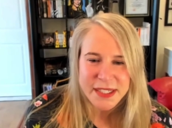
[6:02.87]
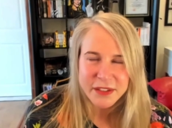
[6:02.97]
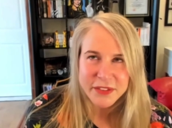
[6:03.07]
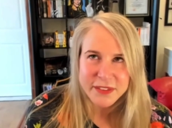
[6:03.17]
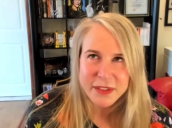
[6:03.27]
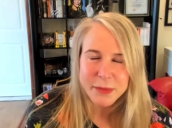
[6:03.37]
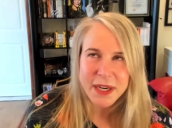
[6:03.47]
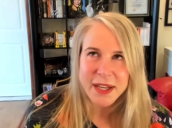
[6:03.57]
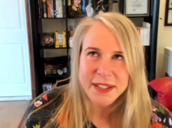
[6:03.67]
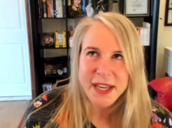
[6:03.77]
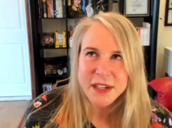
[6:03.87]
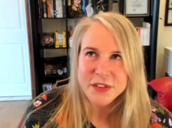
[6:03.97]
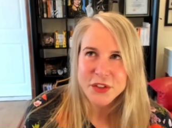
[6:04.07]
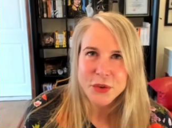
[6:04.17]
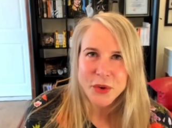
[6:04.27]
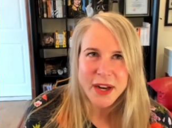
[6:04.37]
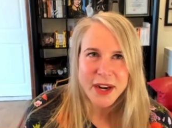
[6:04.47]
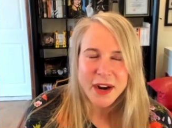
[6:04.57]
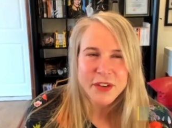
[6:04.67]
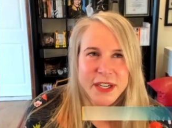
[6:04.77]
of a summit on K2,
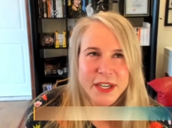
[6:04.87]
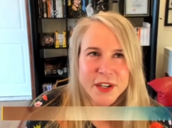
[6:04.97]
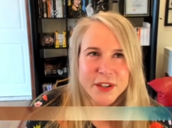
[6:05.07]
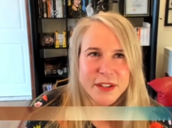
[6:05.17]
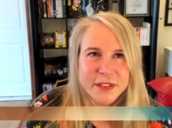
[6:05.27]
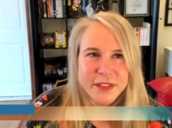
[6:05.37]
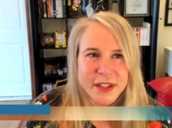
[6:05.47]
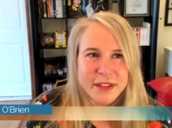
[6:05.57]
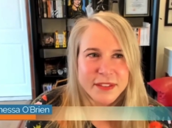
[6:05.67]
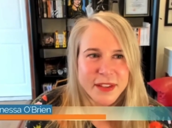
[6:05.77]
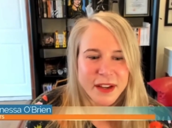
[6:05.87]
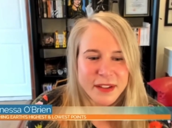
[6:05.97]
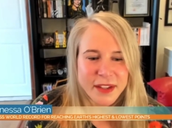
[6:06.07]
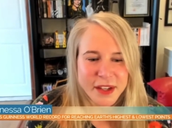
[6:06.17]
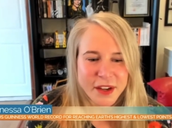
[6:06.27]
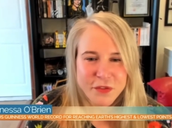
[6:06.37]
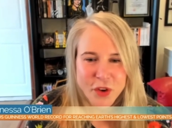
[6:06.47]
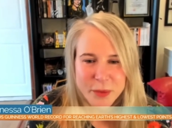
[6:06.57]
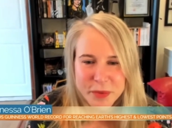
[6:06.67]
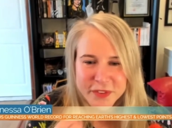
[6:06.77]
and every year it's it's uh, like a
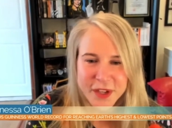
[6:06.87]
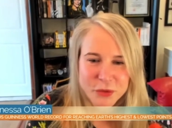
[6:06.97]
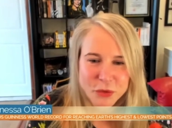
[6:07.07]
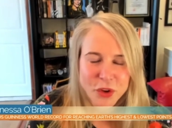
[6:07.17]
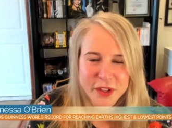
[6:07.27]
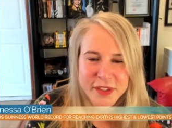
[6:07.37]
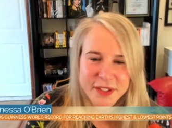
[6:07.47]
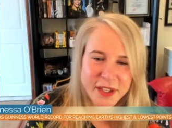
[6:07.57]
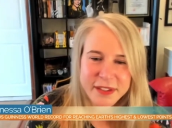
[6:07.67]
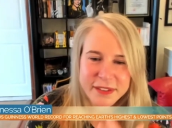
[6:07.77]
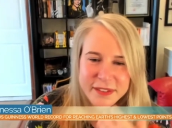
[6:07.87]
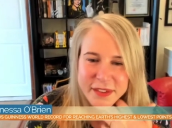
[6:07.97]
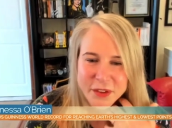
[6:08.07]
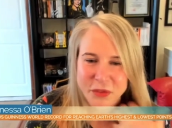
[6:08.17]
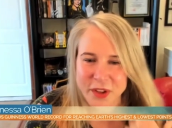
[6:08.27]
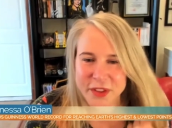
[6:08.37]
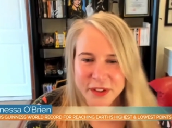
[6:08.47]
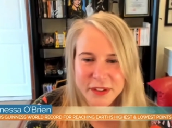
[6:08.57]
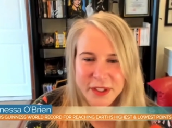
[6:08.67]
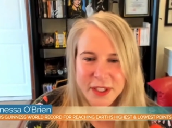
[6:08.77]
40% roll of the dice of
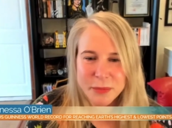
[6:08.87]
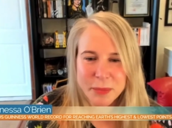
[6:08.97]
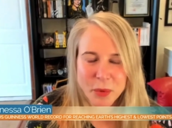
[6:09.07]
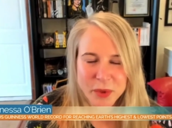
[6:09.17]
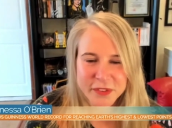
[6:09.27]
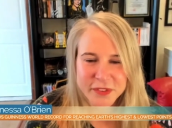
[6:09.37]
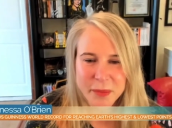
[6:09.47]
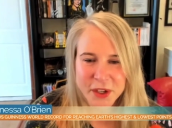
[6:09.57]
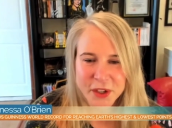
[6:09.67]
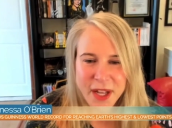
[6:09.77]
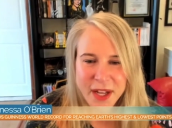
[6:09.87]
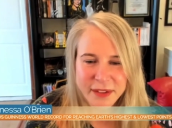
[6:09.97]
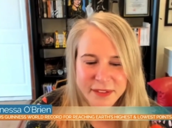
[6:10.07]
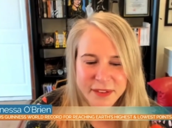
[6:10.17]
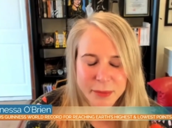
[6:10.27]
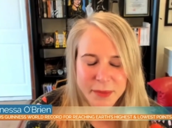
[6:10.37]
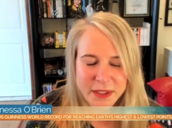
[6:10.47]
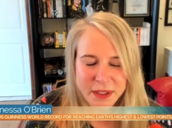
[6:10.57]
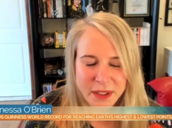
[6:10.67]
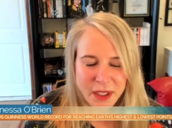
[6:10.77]
whether people will summit or not
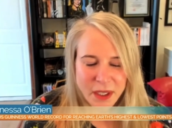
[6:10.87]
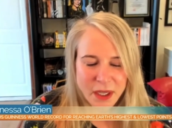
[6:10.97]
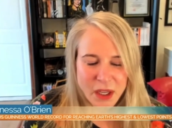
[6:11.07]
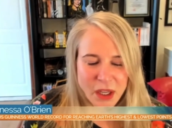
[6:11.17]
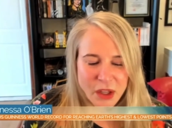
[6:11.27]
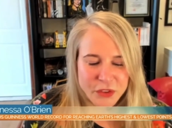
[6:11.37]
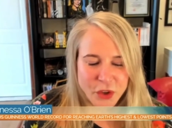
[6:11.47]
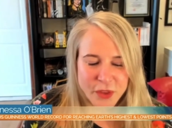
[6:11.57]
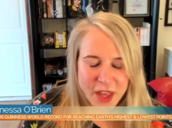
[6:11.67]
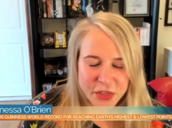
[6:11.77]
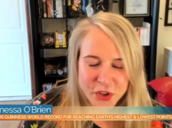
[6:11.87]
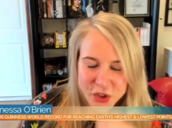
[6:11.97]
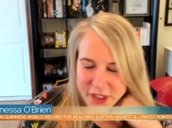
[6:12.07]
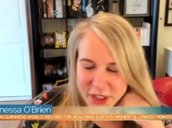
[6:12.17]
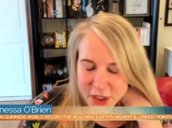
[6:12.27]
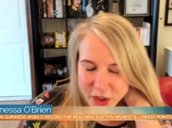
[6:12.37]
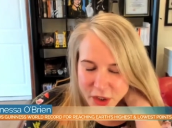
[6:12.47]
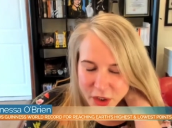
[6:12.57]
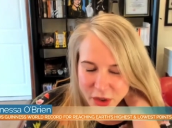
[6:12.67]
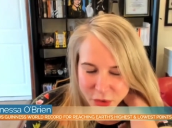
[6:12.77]
summit. So that third
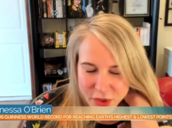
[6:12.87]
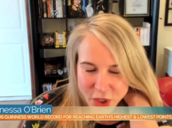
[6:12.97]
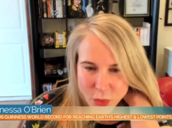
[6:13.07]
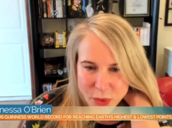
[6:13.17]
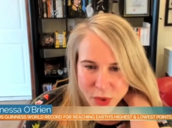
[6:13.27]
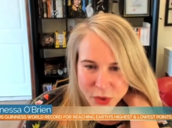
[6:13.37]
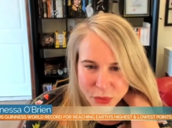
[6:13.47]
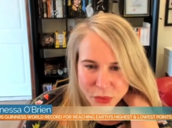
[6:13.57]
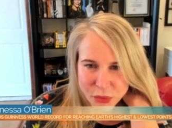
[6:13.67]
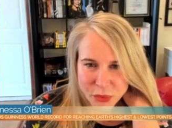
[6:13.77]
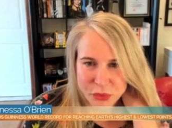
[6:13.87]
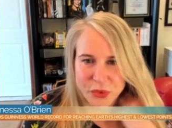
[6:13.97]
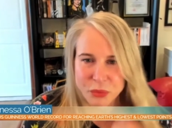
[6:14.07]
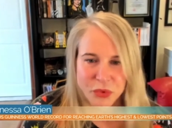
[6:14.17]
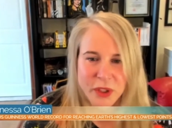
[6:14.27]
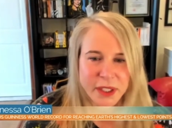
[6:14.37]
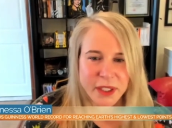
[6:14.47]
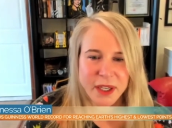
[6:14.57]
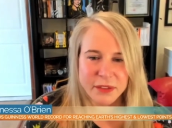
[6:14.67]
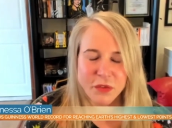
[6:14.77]
year, you know, we were really
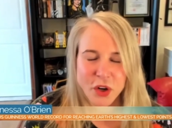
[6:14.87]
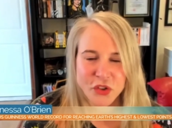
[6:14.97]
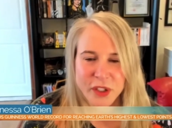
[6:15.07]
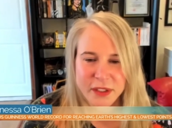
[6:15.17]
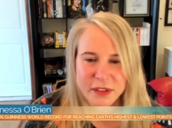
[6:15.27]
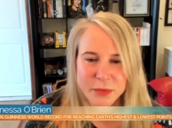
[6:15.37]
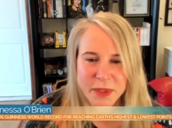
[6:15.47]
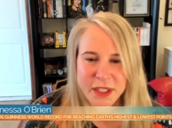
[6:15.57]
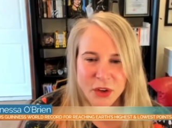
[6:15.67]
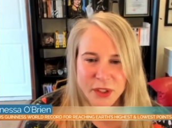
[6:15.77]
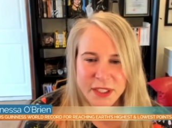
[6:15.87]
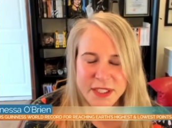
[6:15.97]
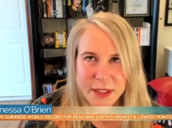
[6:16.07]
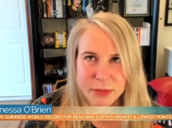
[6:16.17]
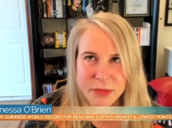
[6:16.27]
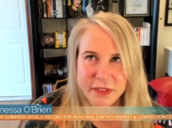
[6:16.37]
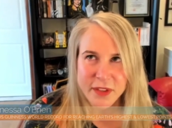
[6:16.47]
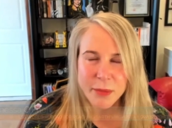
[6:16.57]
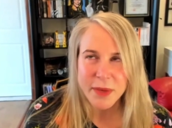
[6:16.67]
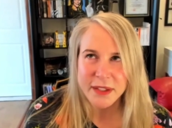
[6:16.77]
uh, fortunate to be the only team to
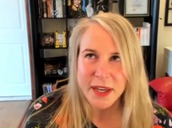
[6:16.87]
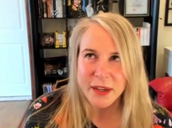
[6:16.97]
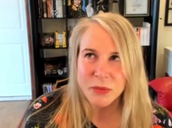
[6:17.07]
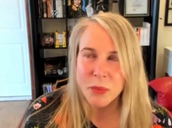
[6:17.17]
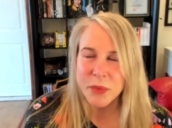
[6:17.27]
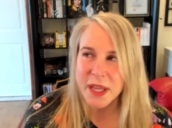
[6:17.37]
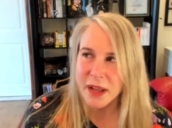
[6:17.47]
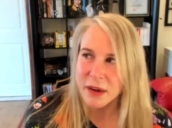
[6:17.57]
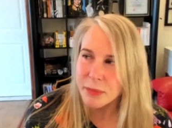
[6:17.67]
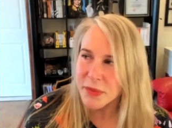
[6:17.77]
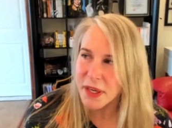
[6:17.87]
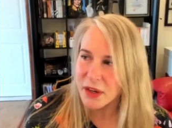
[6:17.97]
summit, and when we got up there,